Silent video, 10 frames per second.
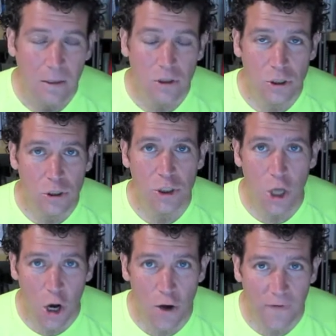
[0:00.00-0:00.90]
to
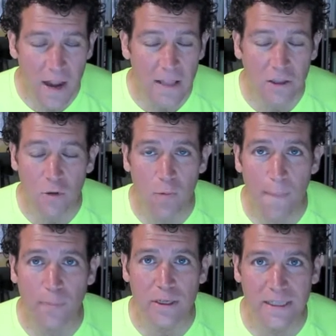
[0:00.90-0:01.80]
serve it and to
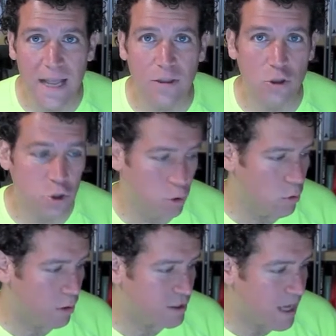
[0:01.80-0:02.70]
represent True
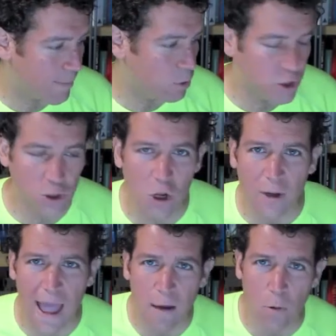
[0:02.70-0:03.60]
North Salmon, which is
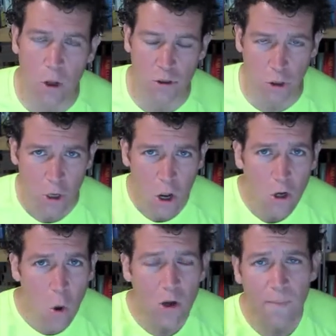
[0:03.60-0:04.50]
Cooke Aquaculture.
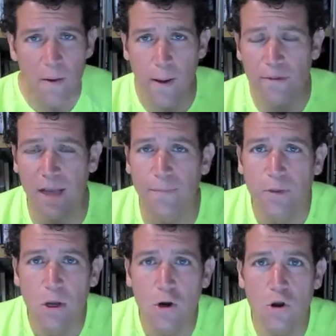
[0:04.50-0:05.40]
Go into my website,
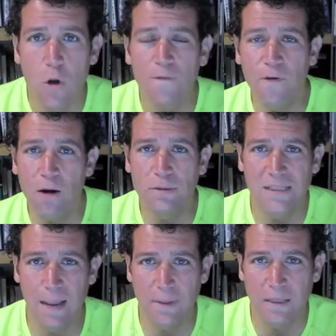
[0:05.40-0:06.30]

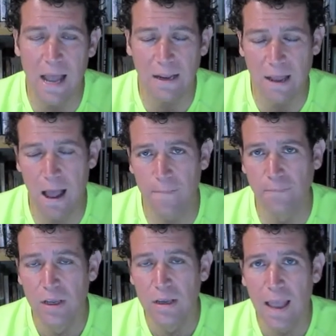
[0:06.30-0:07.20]
nofarmedsalmon.com,
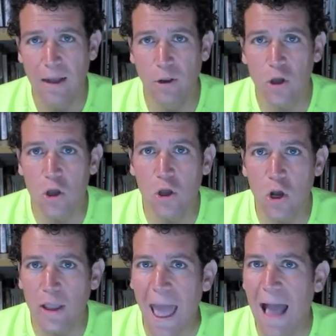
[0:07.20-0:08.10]
and look at
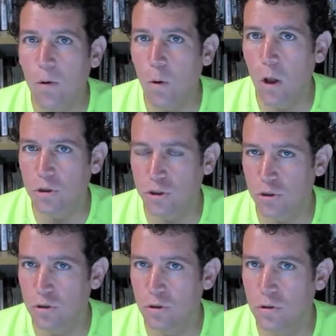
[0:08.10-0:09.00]
Cooke Aquaculture.
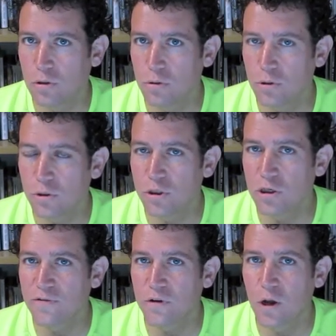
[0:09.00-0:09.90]
Do, do a
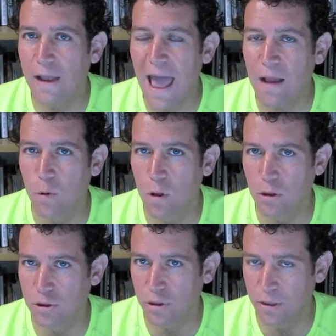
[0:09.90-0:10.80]
search for Cooke
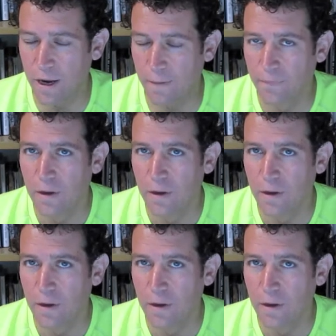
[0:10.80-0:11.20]
Aquaculture in there.